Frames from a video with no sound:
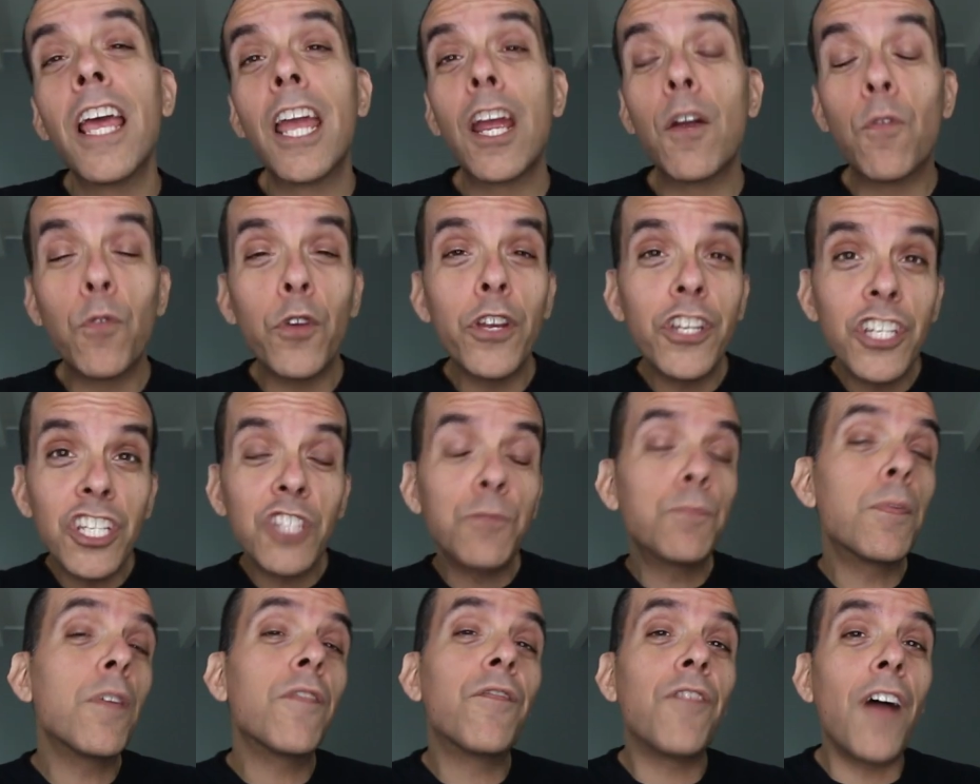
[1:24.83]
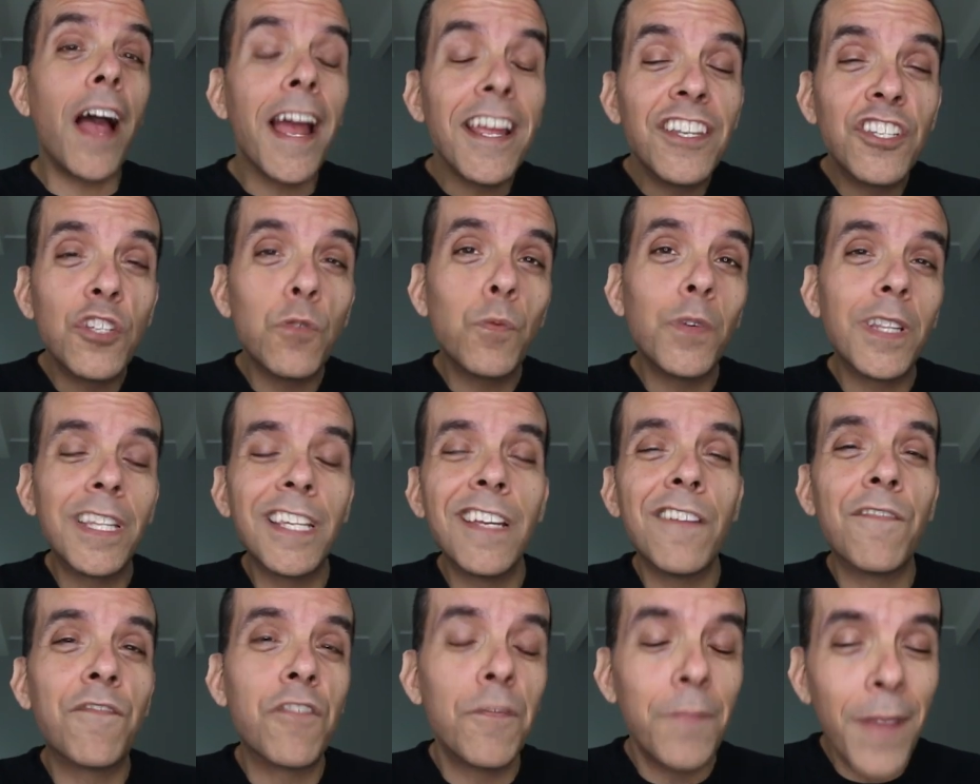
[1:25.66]
It really just provides you with
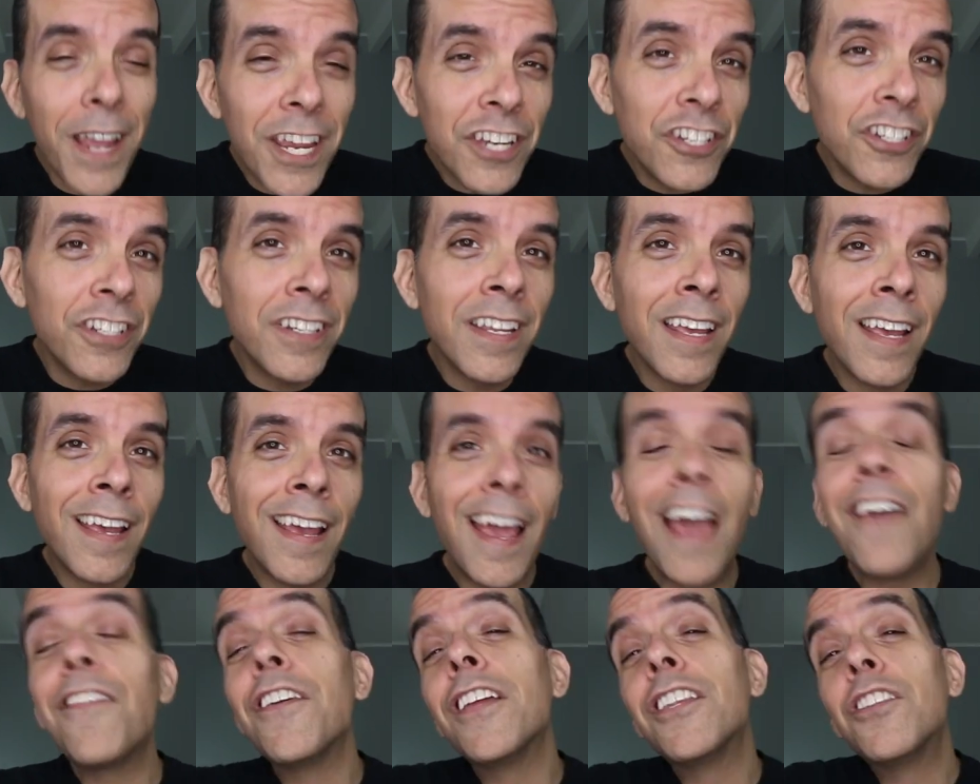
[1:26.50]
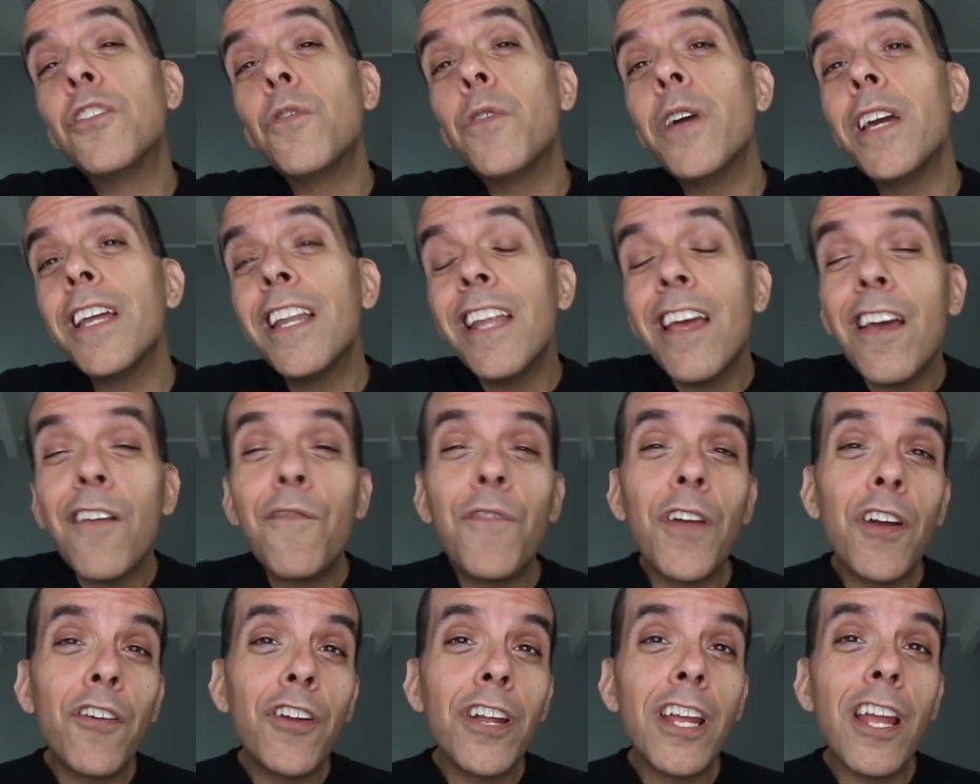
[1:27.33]
the information, and they do it in a
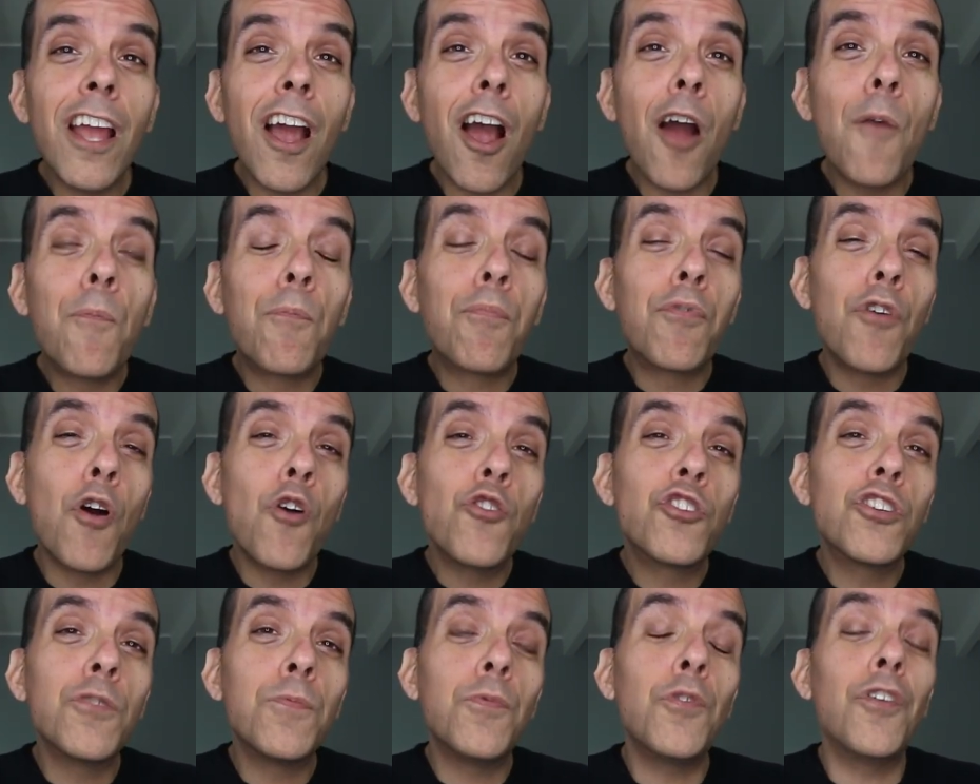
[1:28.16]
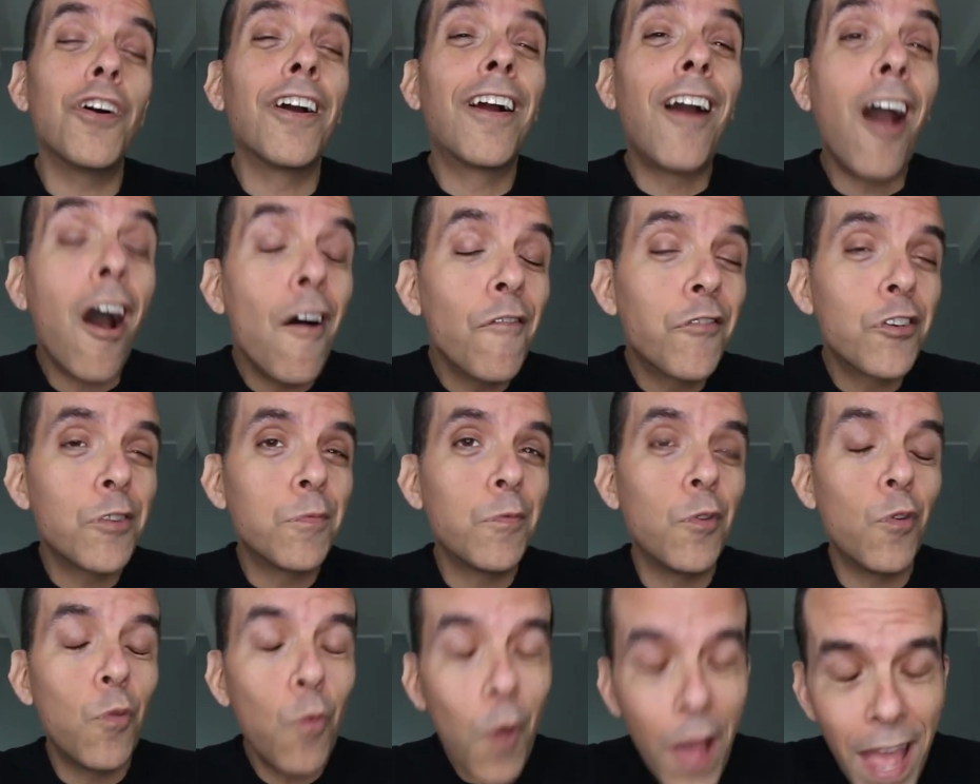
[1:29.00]
very approachable and
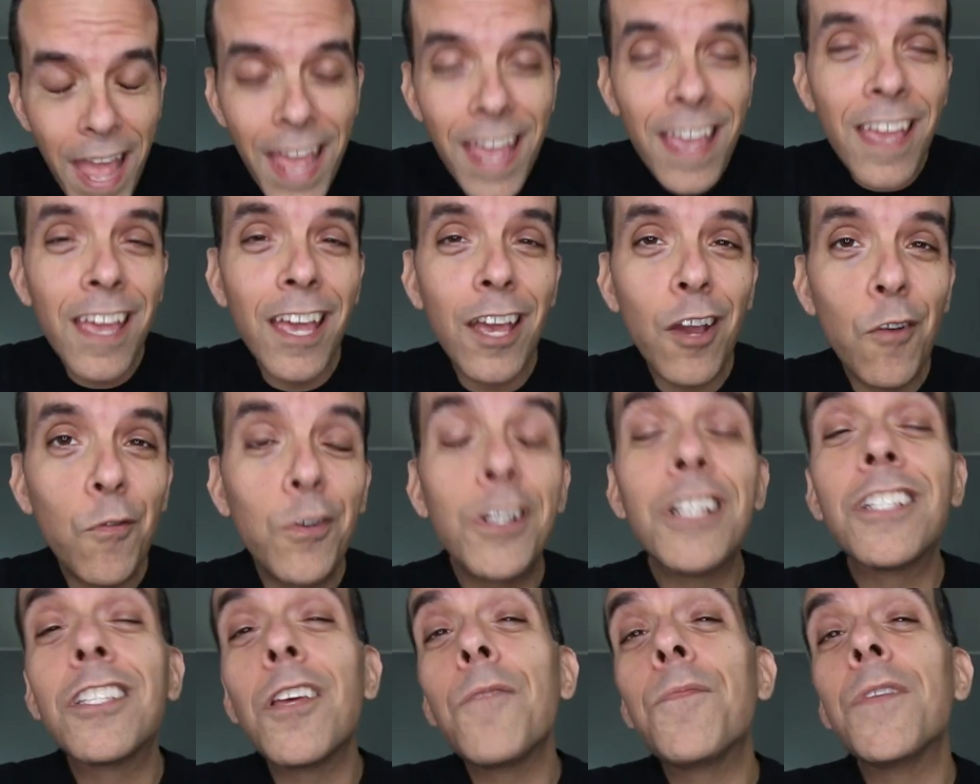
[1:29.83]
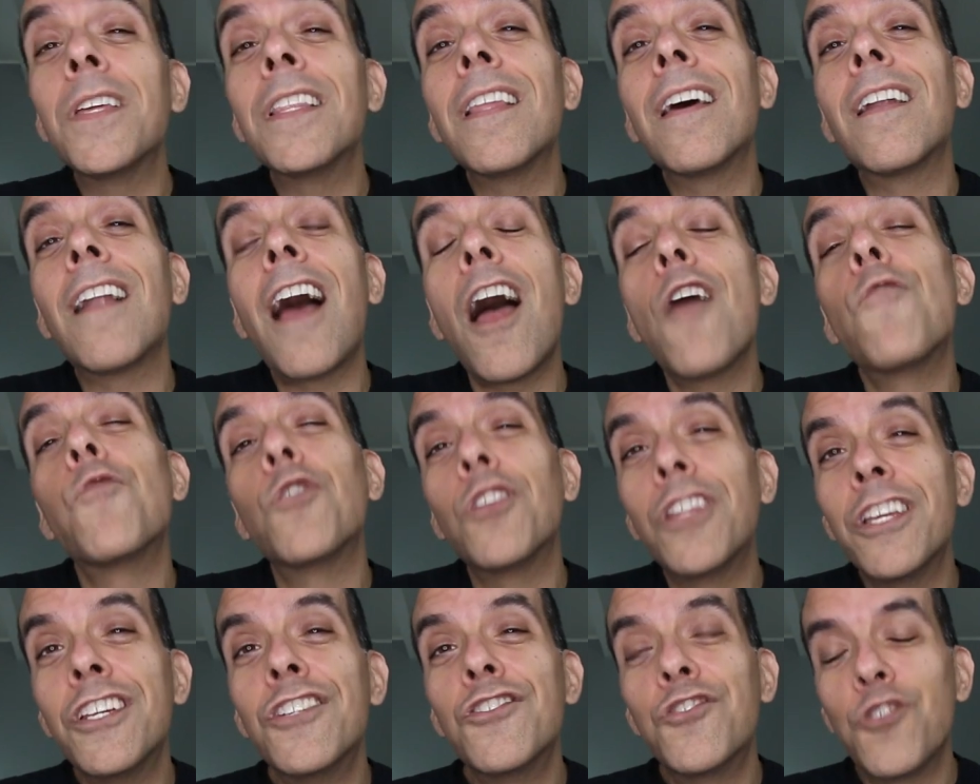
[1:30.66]
comfortable way, which is something that I
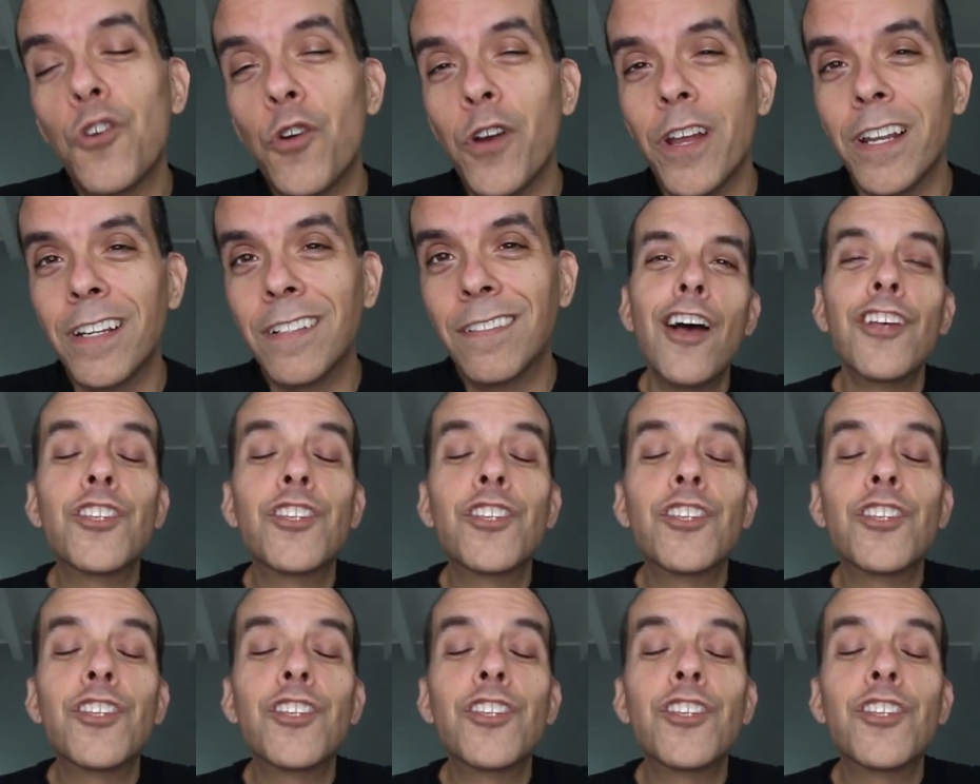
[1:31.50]
really enjoy.